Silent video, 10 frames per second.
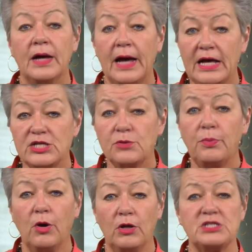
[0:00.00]
As a
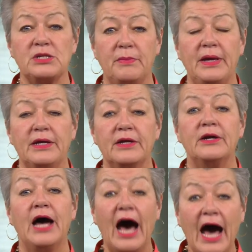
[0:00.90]
policymaker,
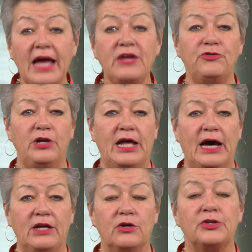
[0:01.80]
I
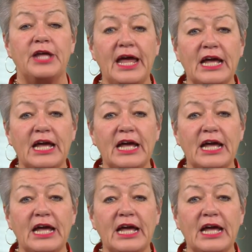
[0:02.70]
rely on the